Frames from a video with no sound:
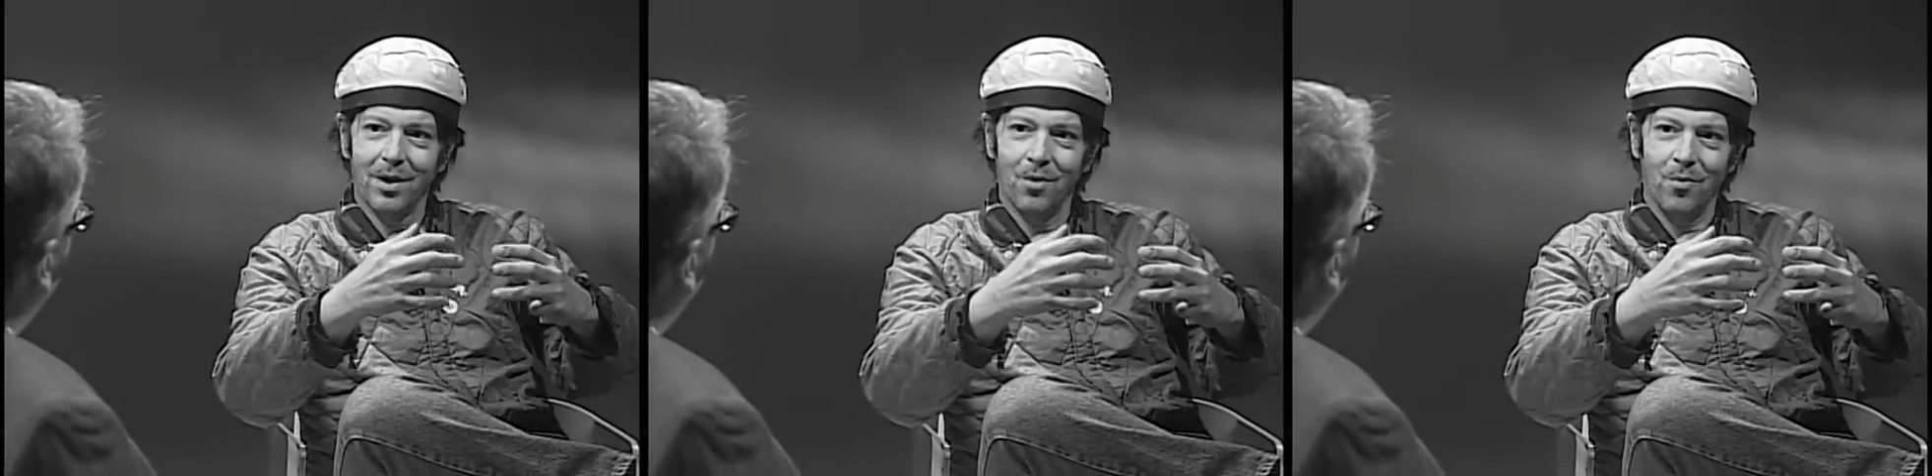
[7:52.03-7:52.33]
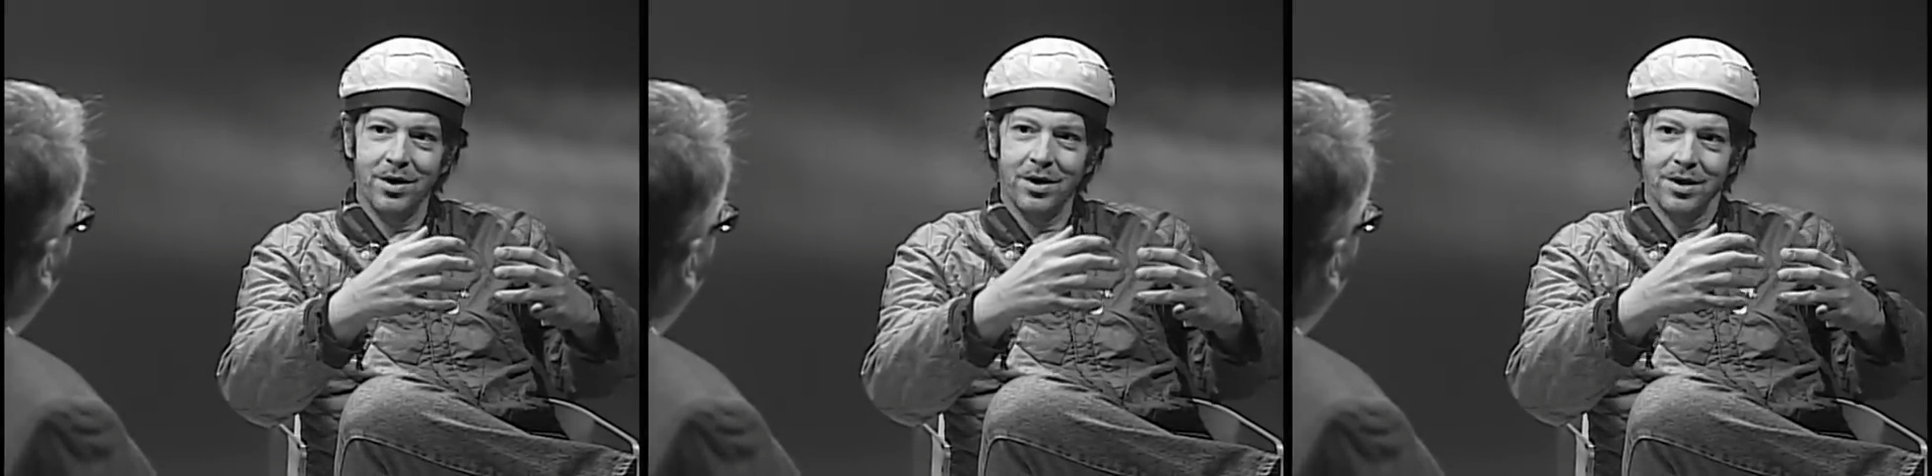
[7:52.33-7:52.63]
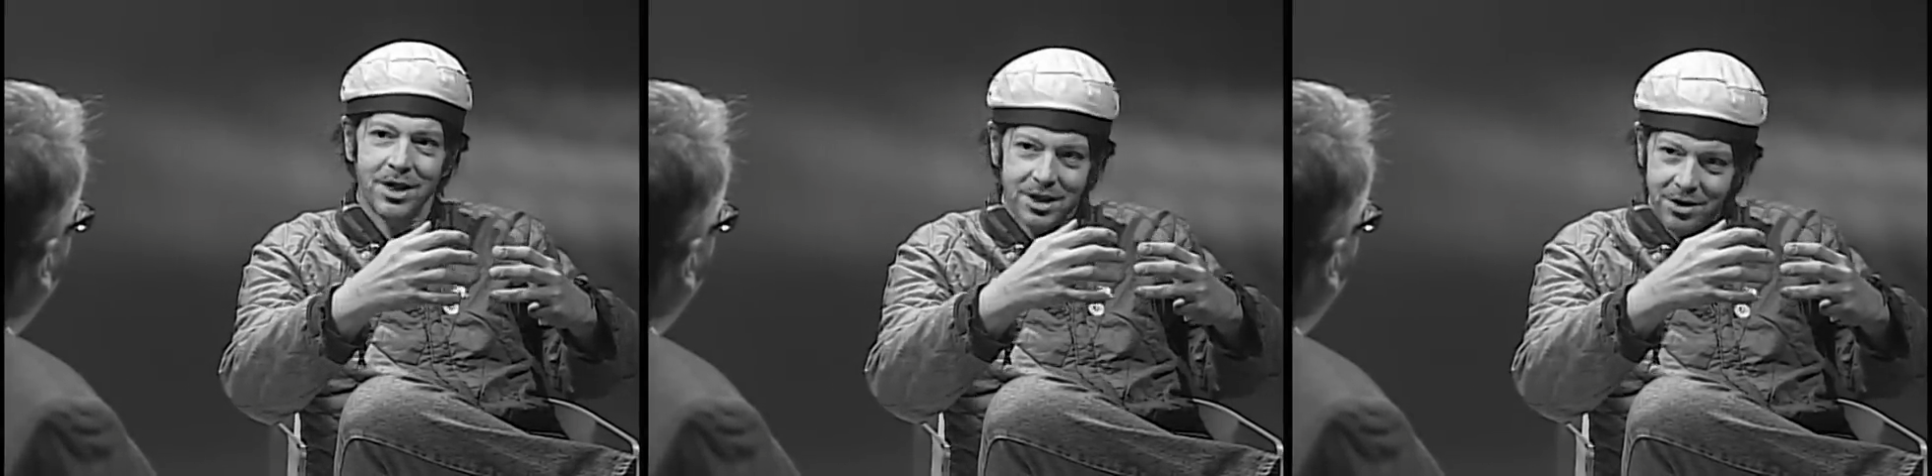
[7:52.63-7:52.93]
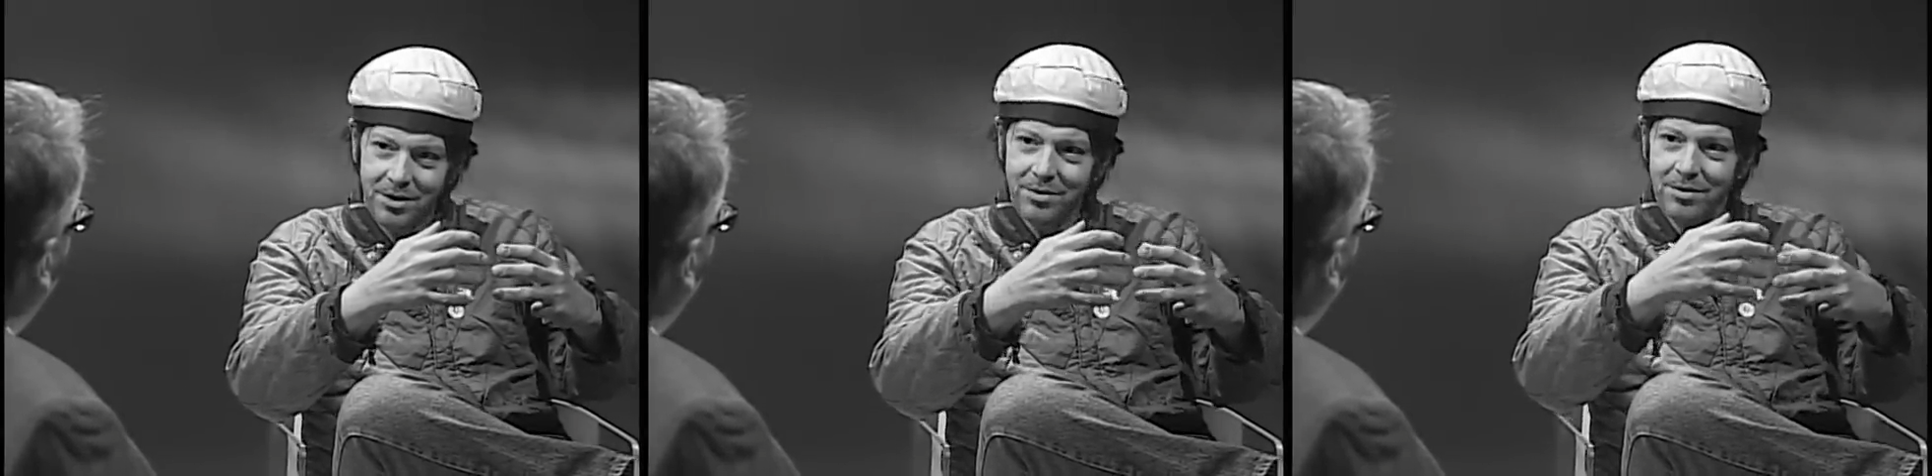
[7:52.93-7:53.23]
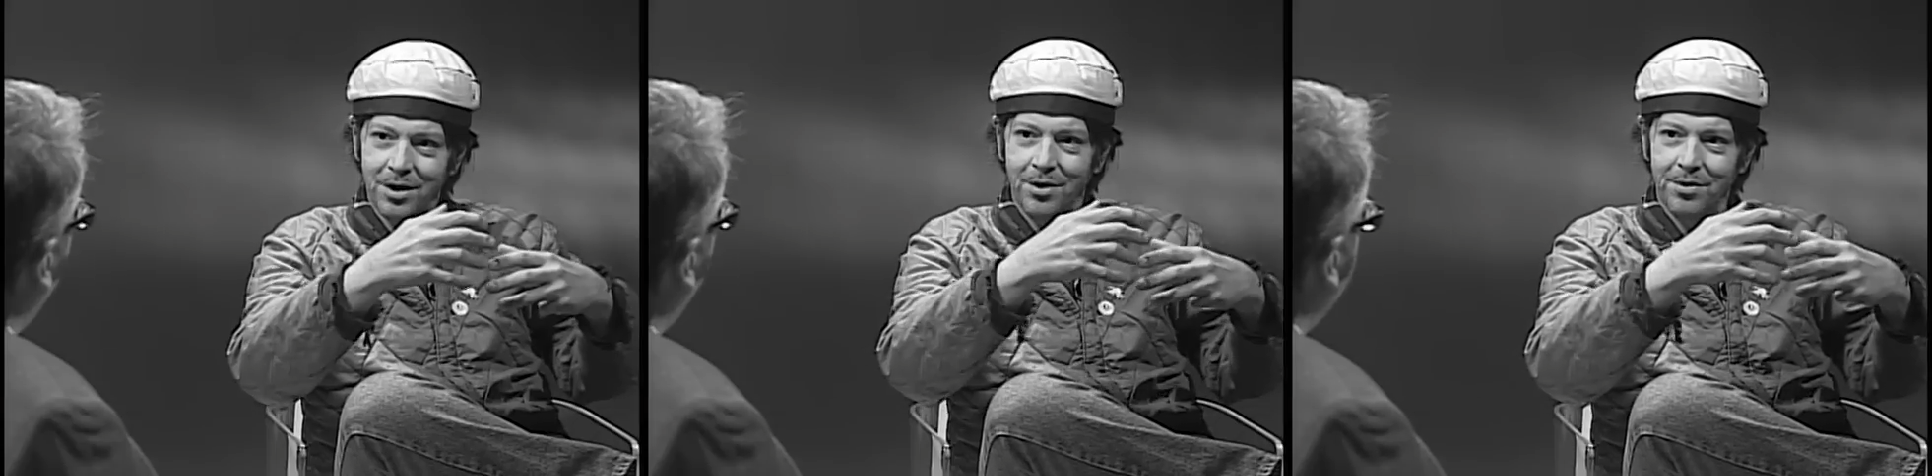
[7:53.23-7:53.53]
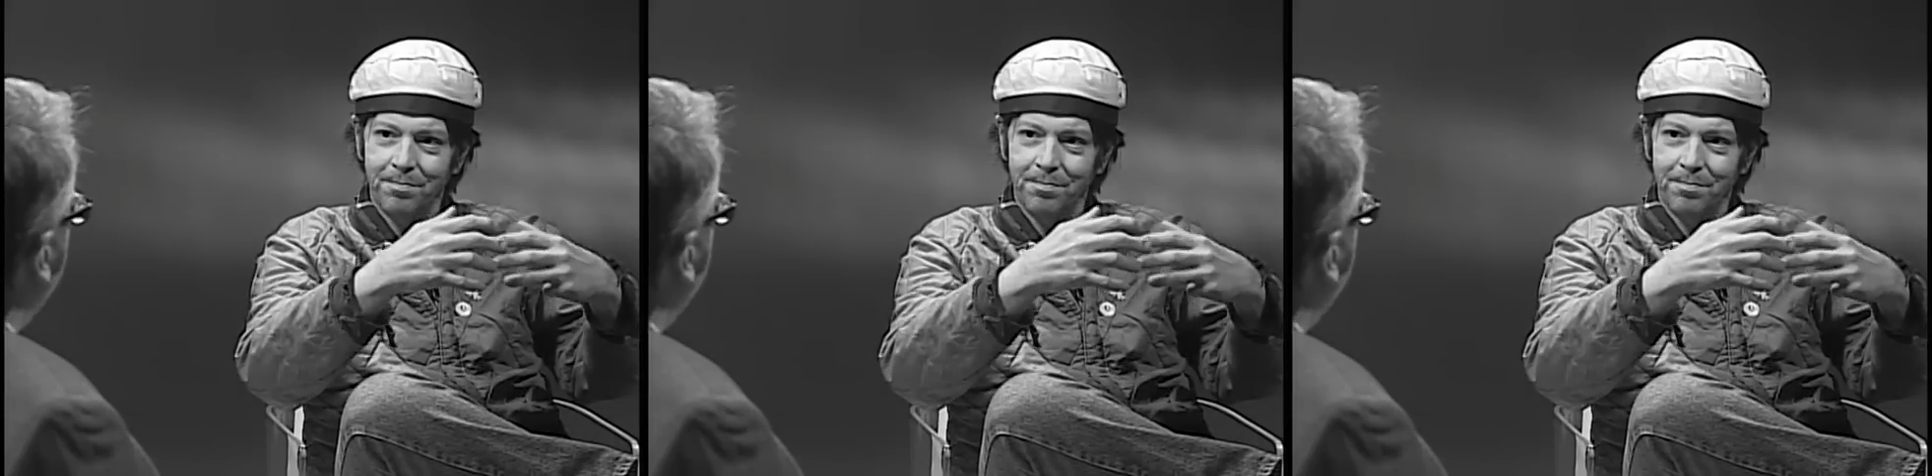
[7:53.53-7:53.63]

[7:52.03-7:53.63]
what the listener, you know, the